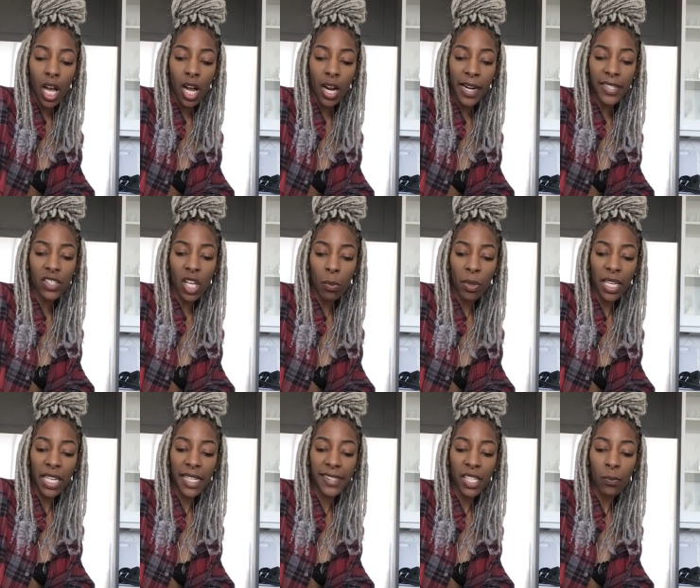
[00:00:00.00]
All right, so I'm
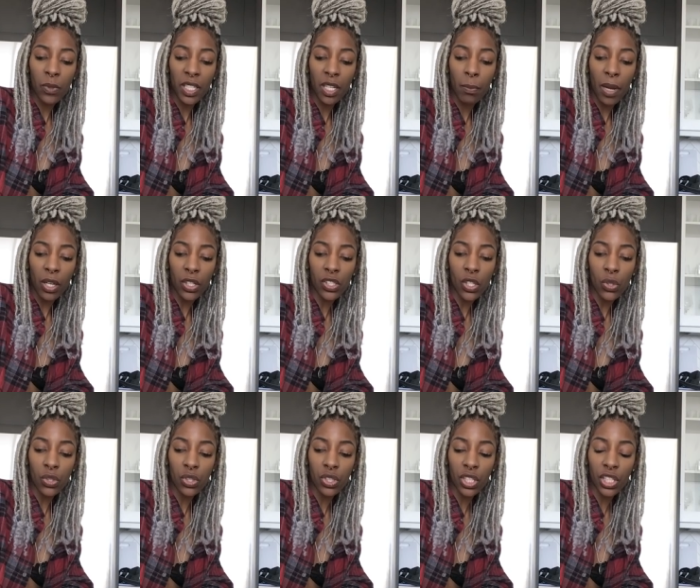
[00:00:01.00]
getting something about a
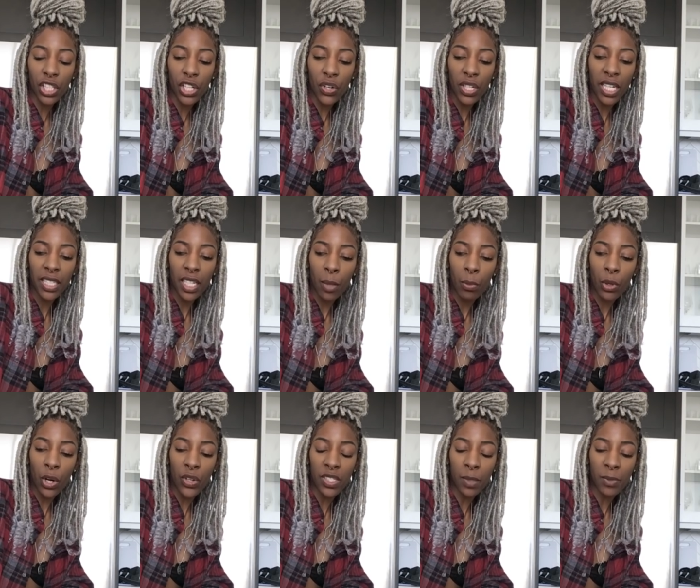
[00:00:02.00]
social security number
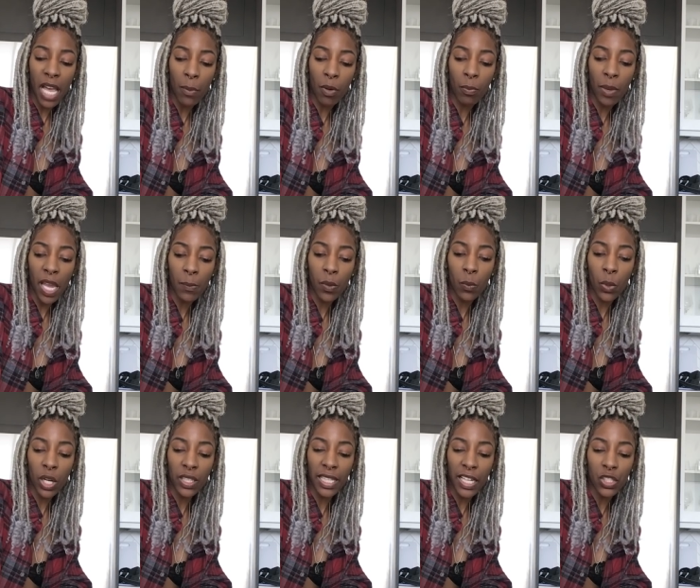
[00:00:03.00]
or some type of
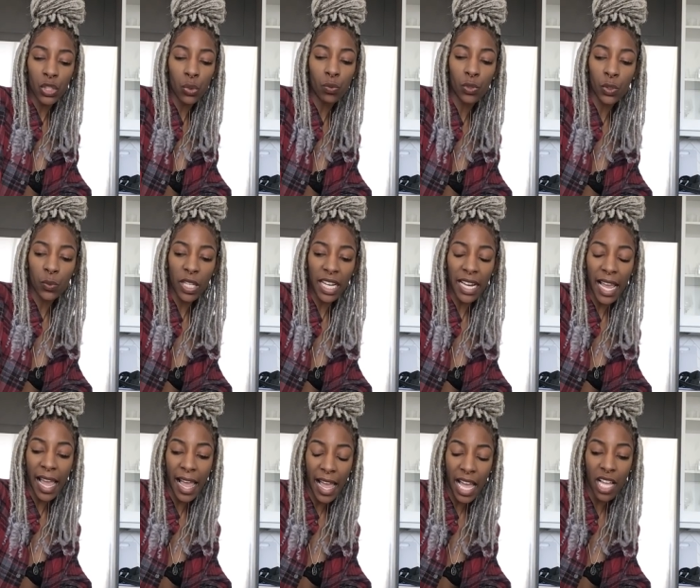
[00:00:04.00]
paperwork that you do not
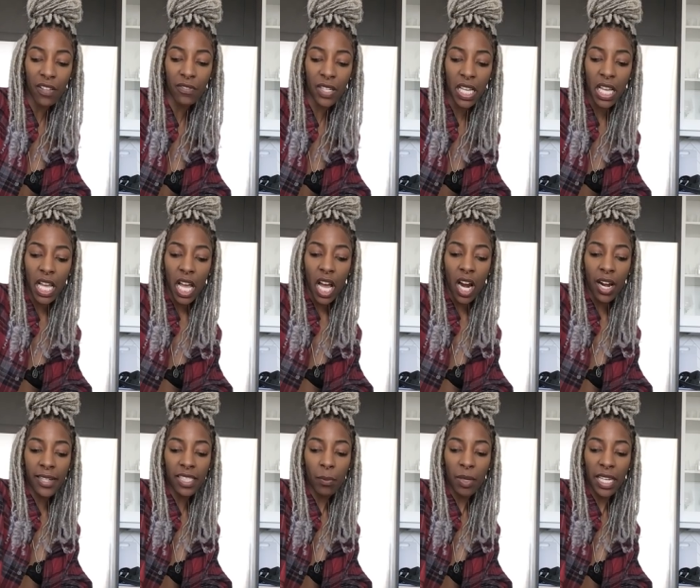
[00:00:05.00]
have. All
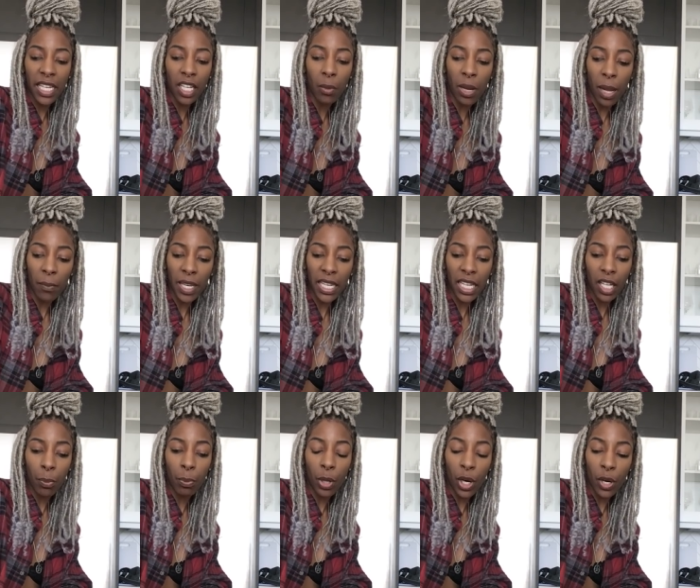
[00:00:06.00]
right, so I'm getting a I'm getting
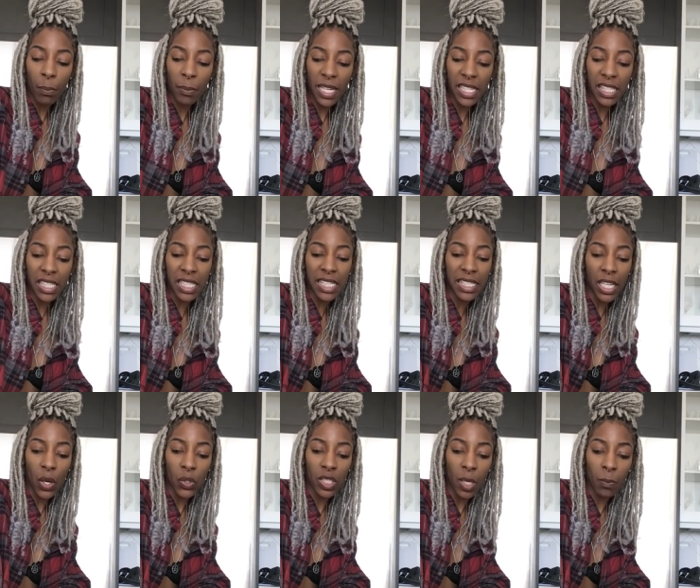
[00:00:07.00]
a permit to
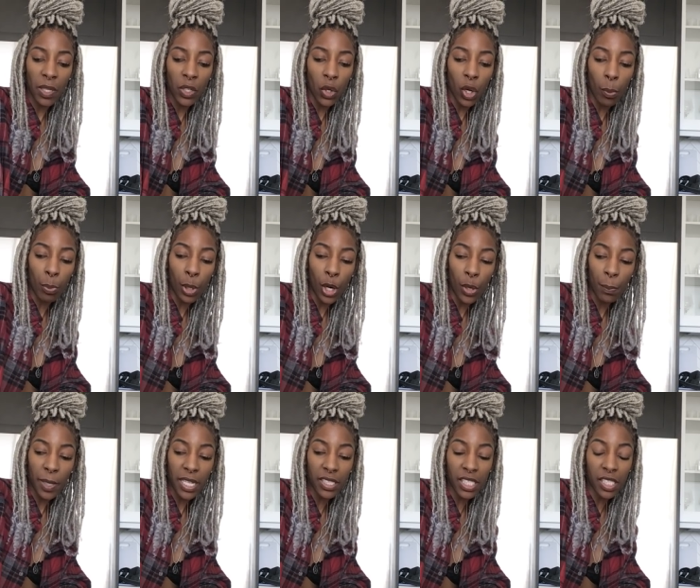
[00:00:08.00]
sell something or a
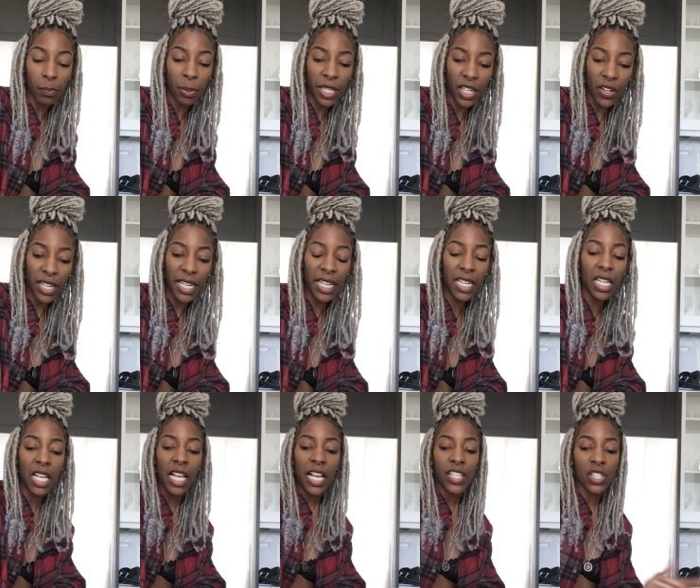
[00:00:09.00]
permit just period.
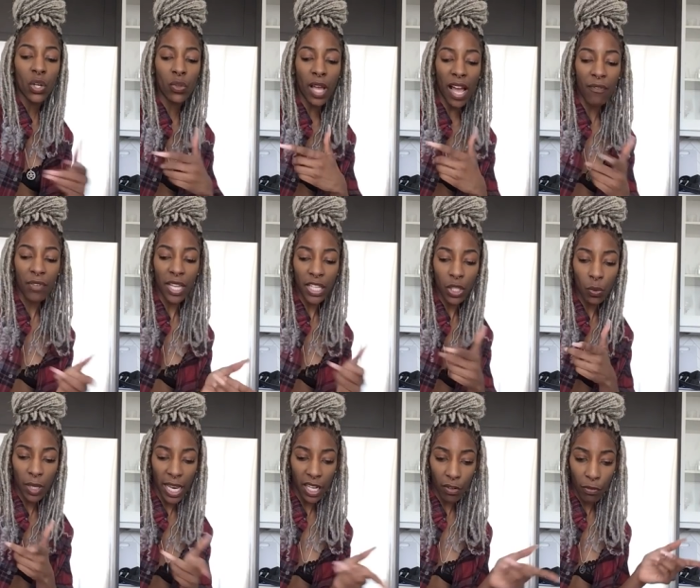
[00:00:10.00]
So I feel like you
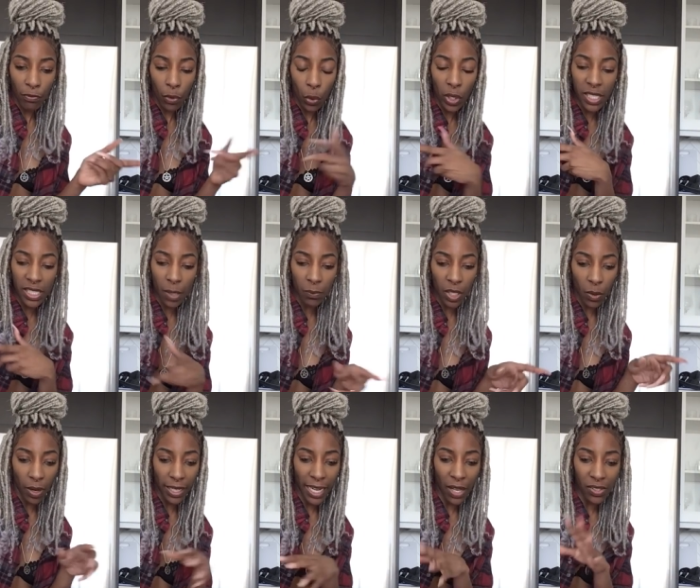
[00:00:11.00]
can't afford something
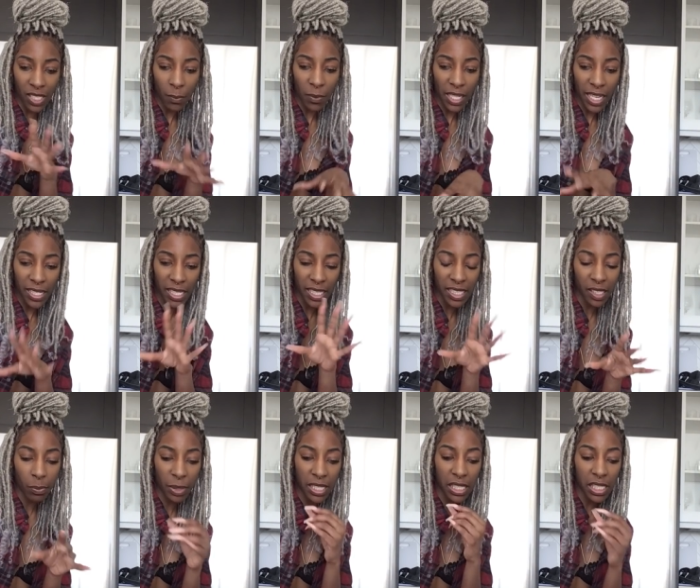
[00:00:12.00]
right now. Something is
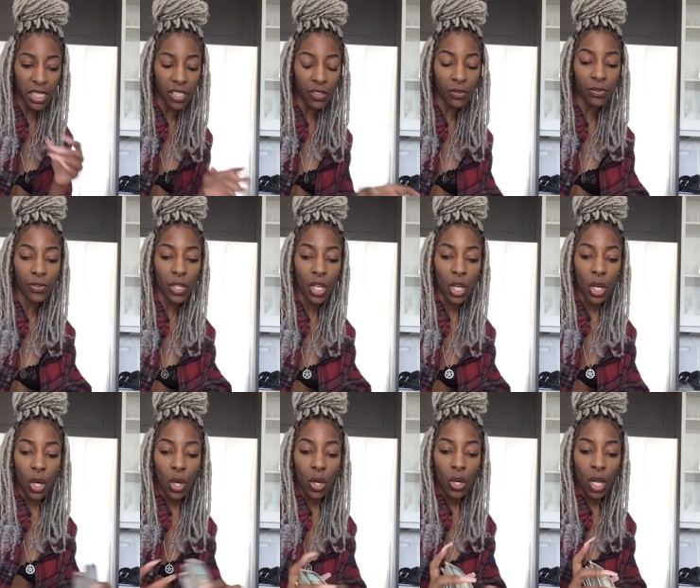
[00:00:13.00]
expensive
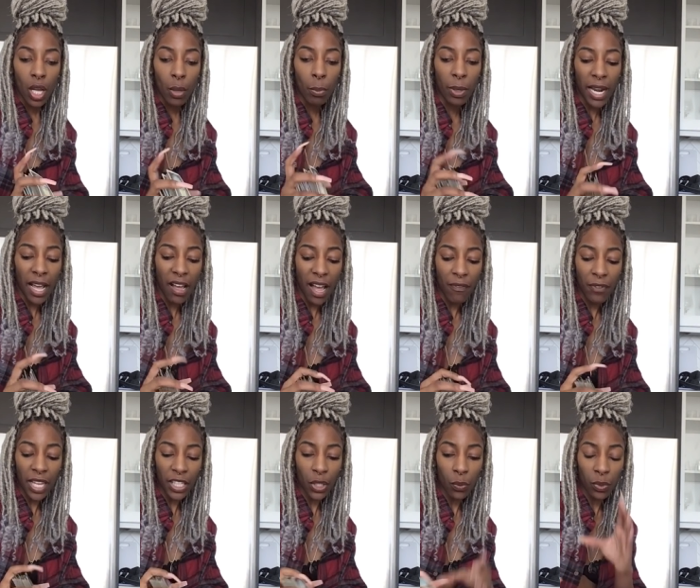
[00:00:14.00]
but I, I feel
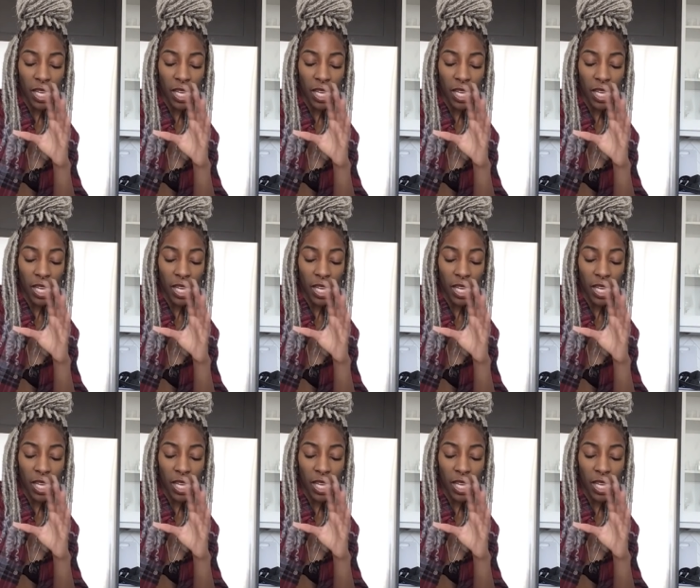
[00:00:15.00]
like you